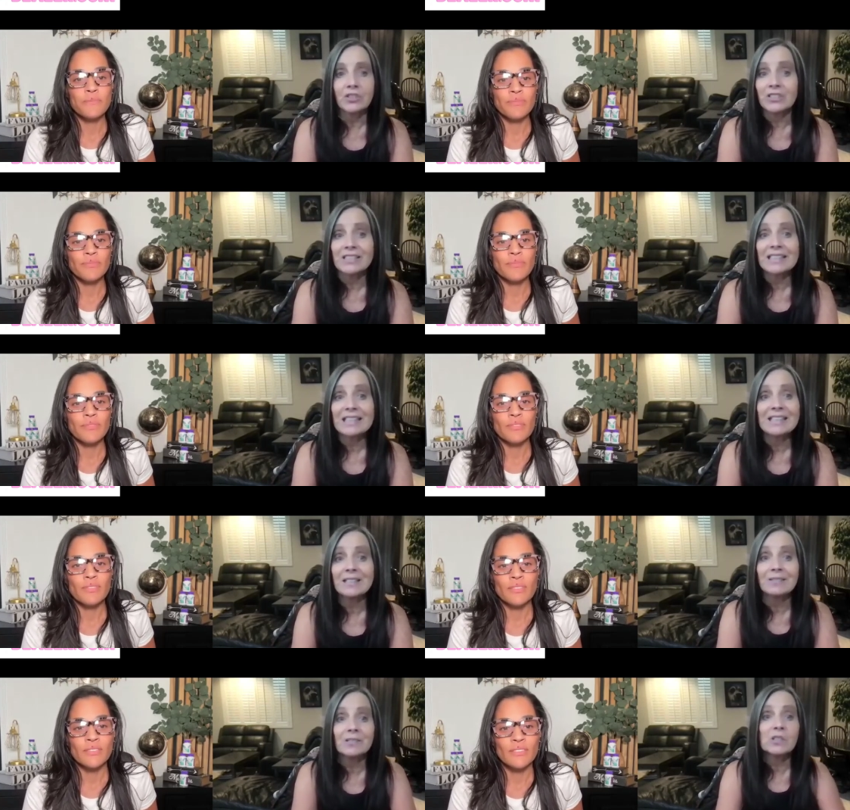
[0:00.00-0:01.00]
Speaker 1: to just
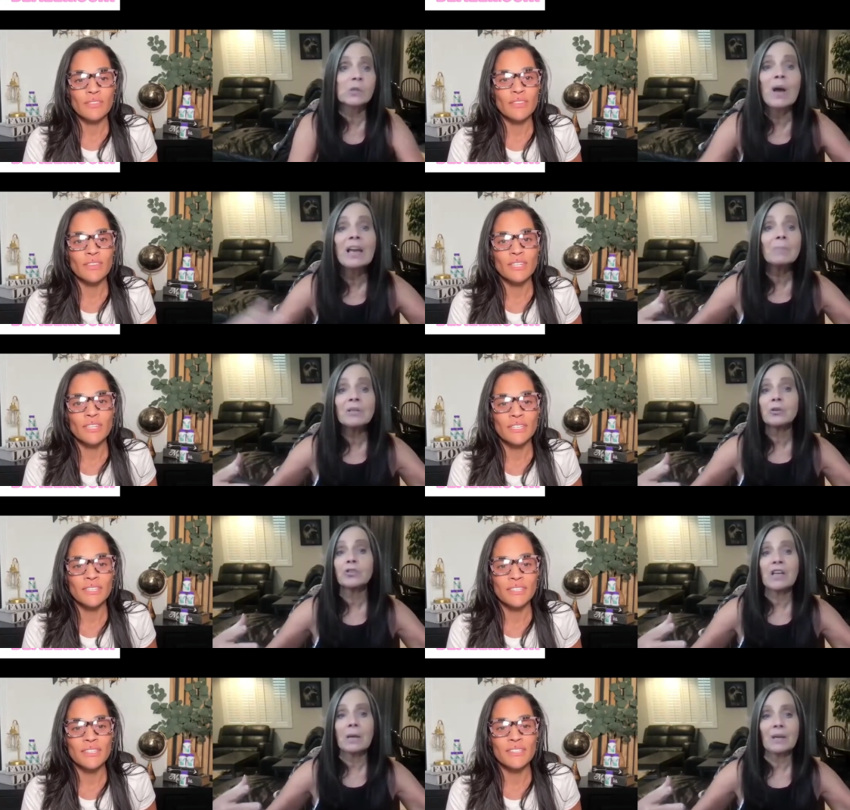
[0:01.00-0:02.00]
swell up in
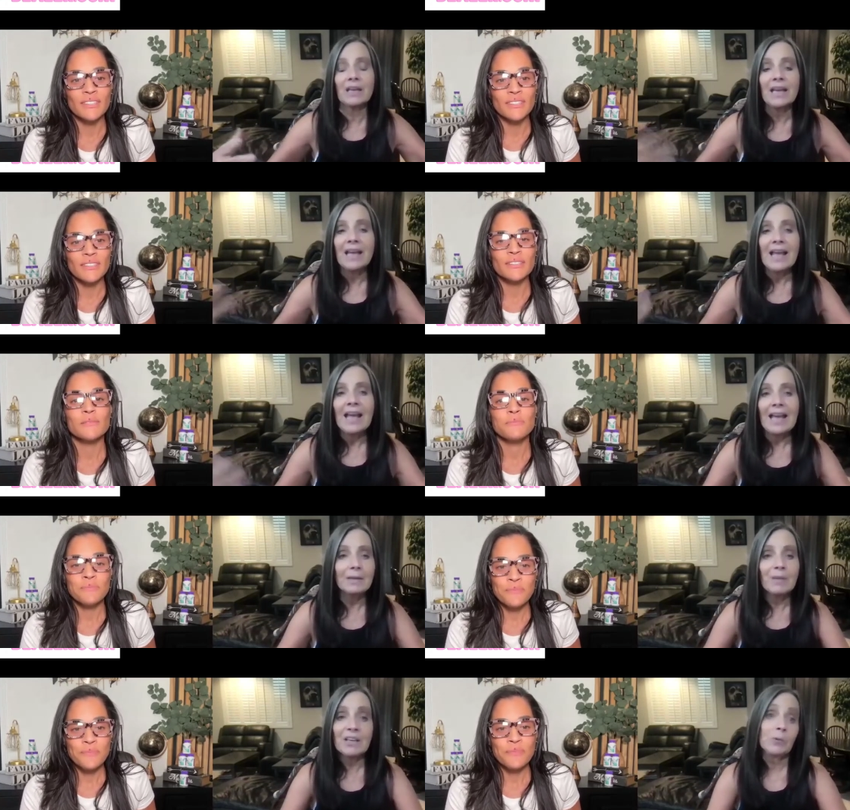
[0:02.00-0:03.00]
your stomach
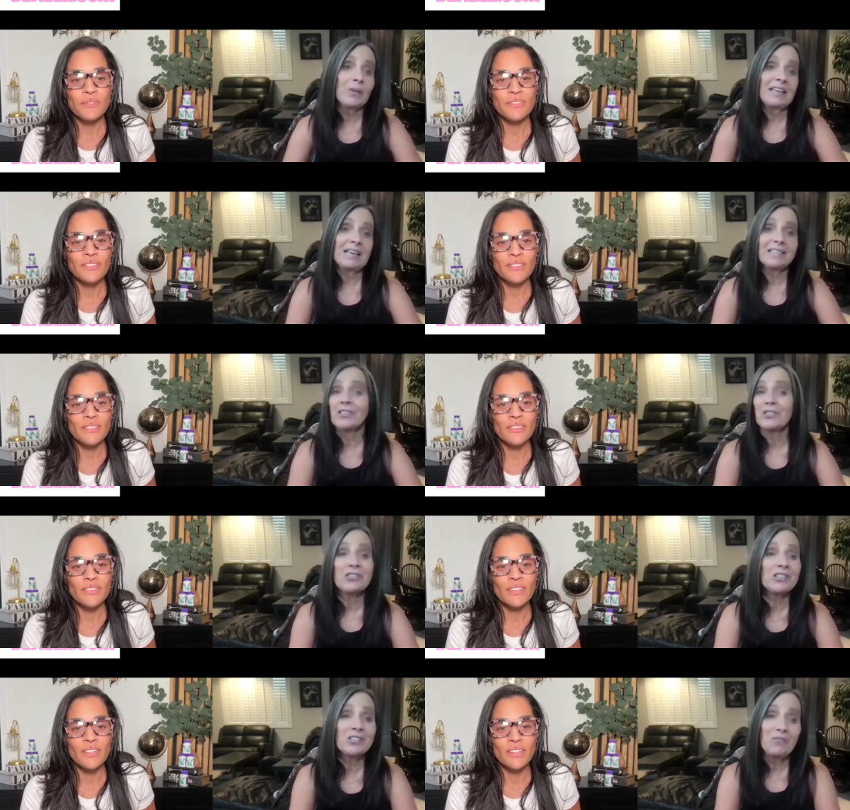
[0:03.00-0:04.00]
and make you eat less because you
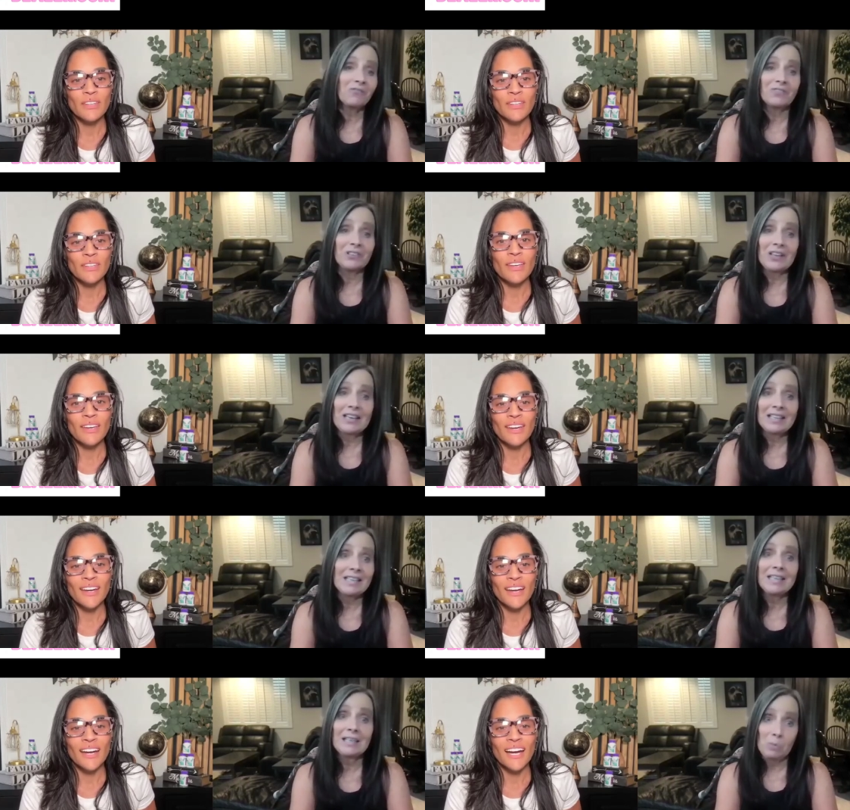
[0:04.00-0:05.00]
just don't feel
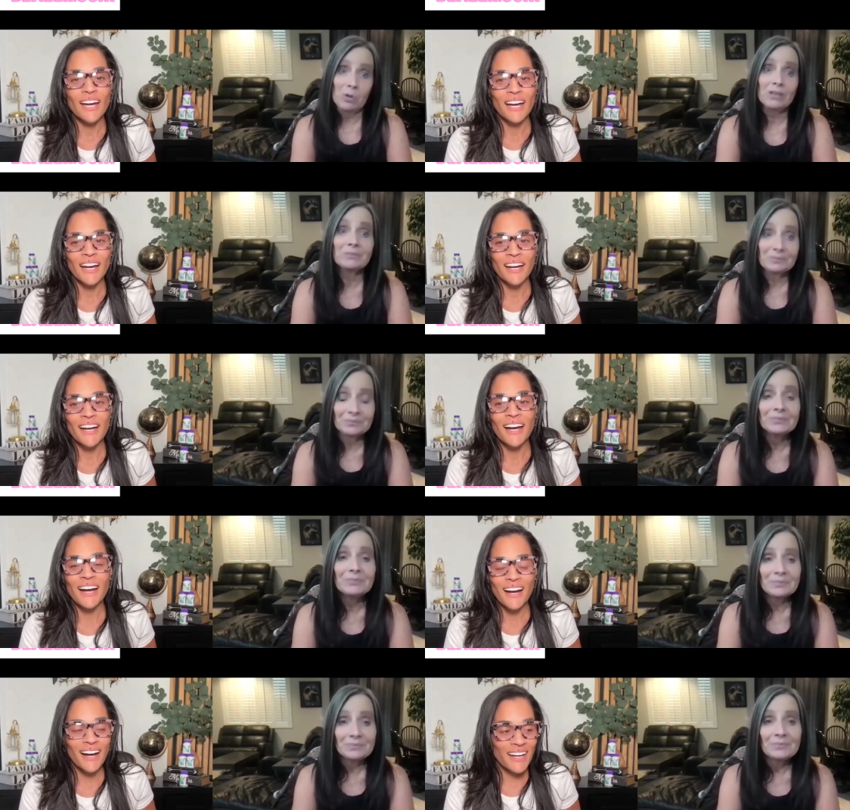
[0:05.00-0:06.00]
like eating more.
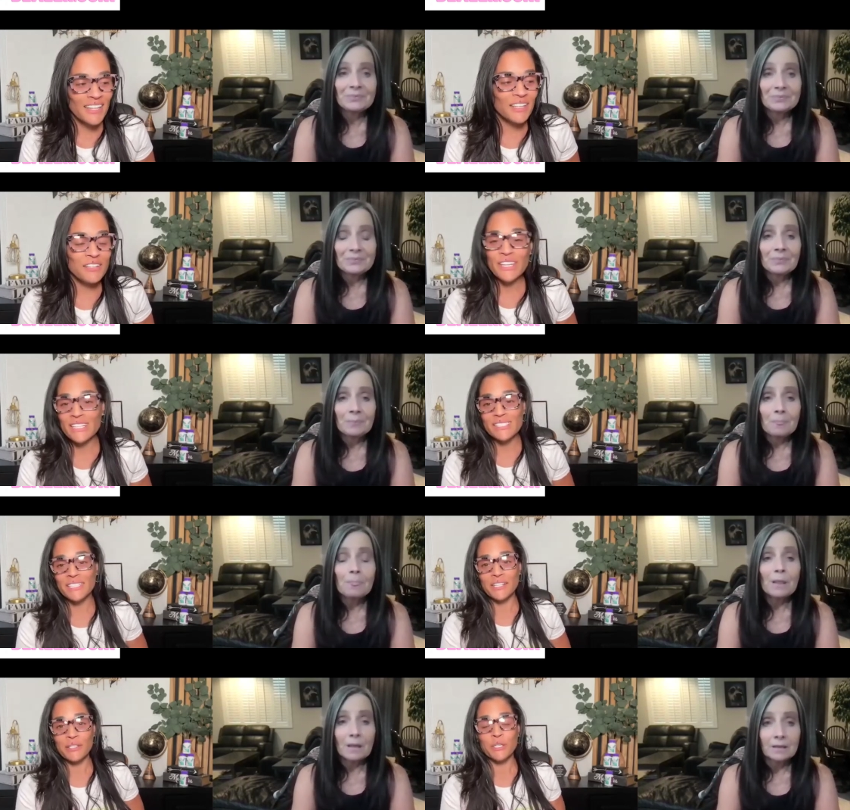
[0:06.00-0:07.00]
Speaker 2: I love that
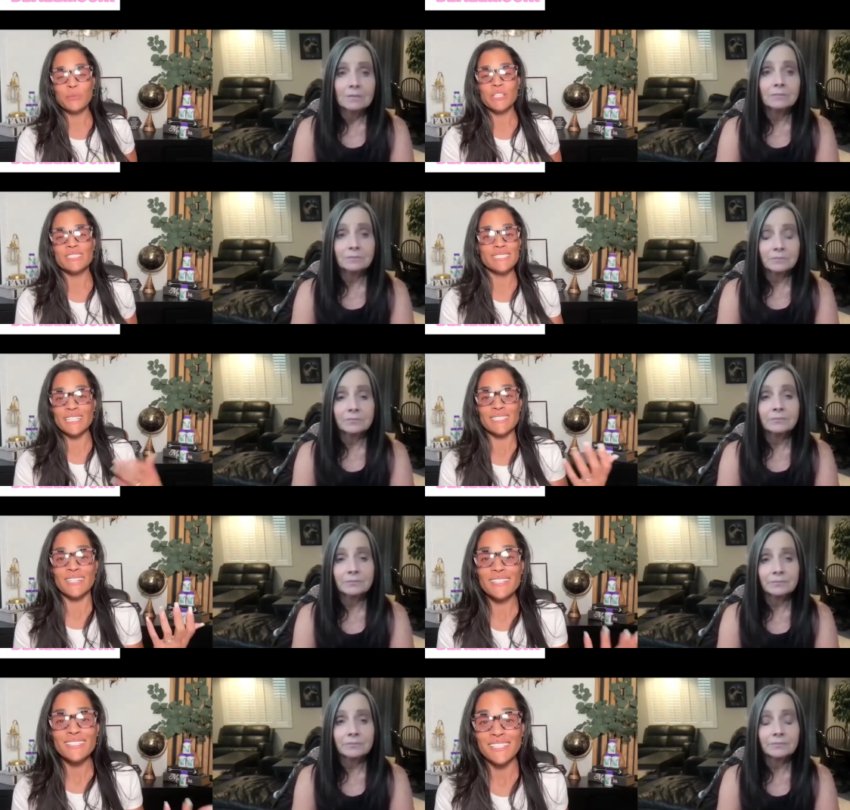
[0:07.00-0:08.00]
scenario because that's
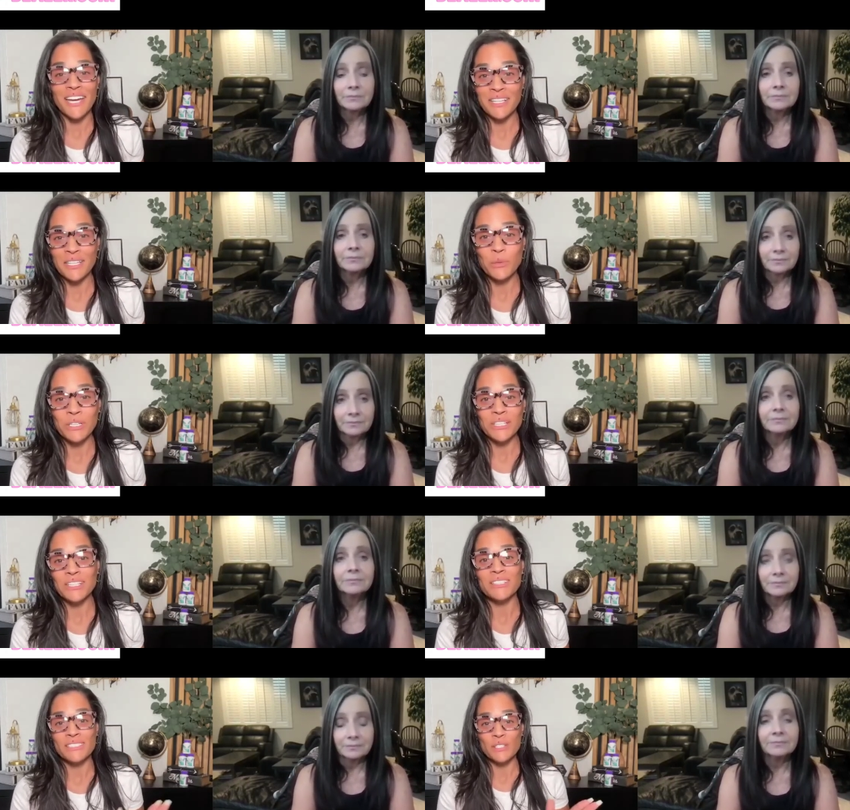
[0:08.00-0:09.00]
exactly what it
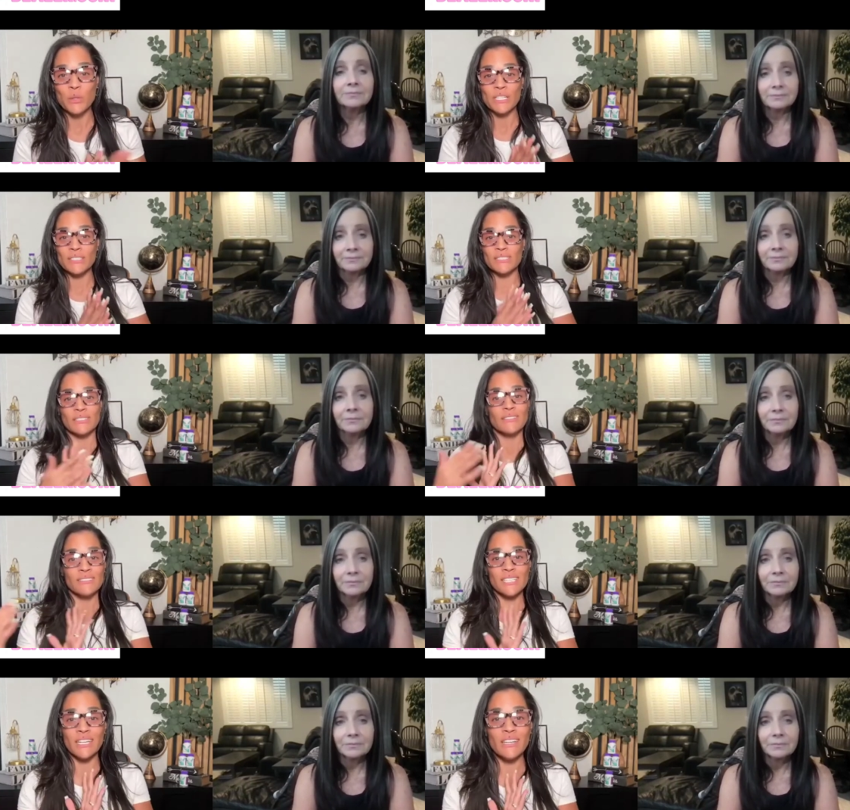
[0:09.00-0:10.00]
is. So it's
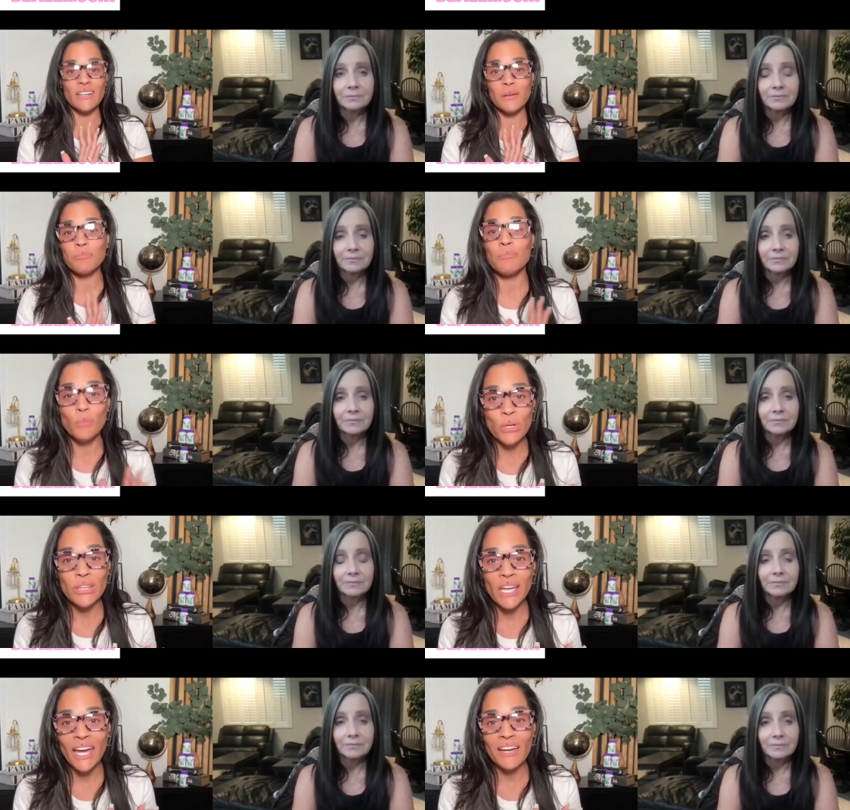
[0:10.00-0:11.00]
taking up more
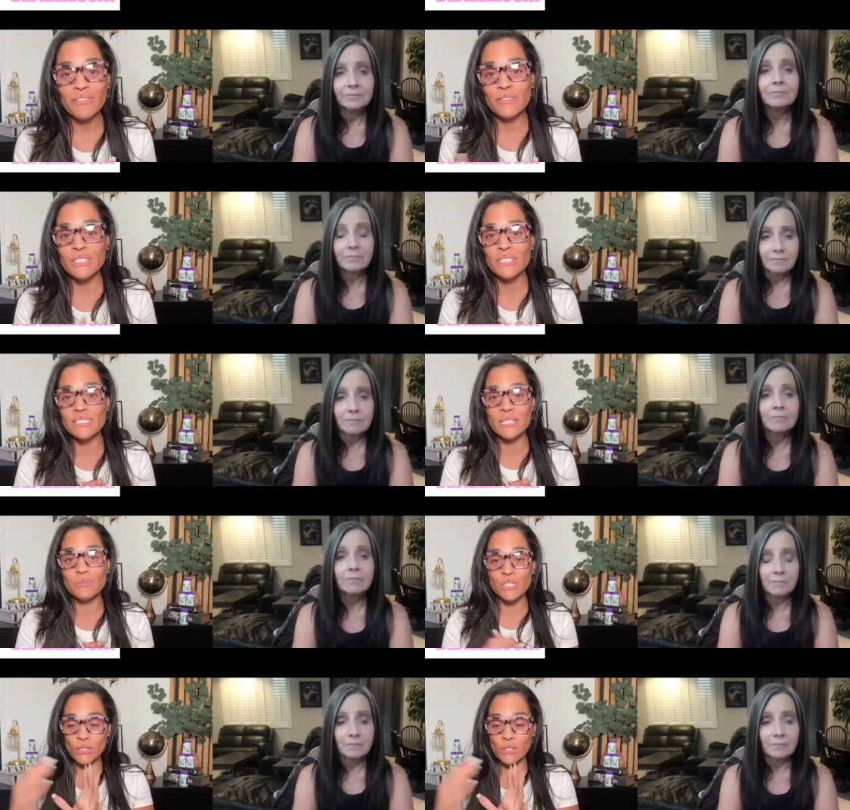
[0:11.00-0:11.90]
than half of the consumption